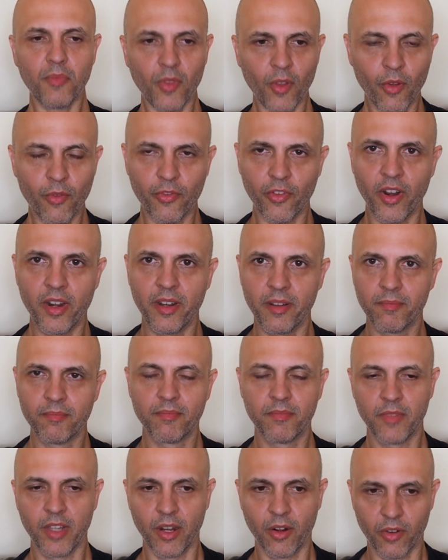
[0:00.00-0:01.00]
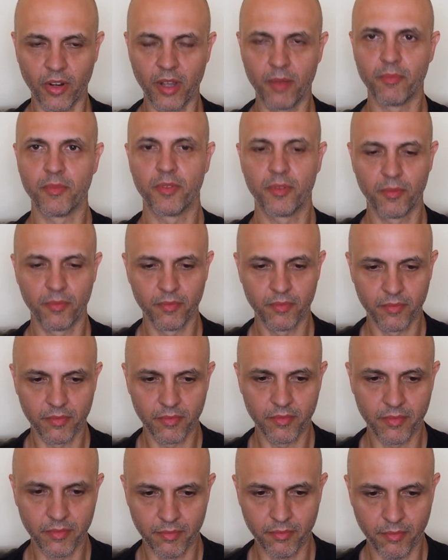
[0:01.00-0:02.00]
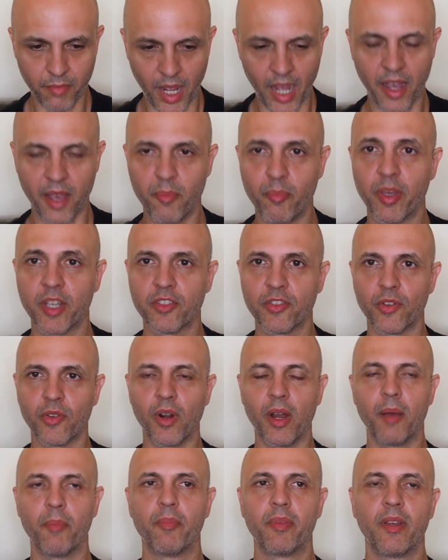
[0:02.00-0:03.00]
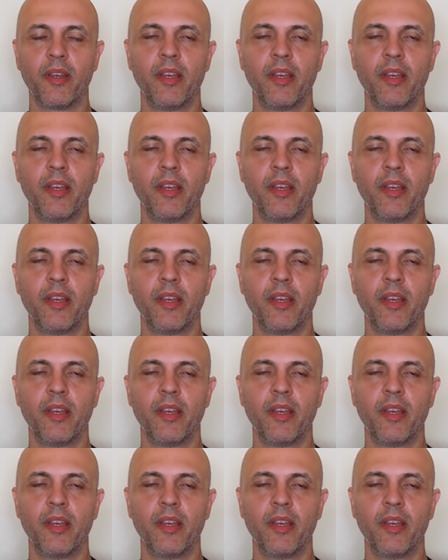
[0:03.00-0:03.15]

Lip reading: A friend, comes by, picks her up,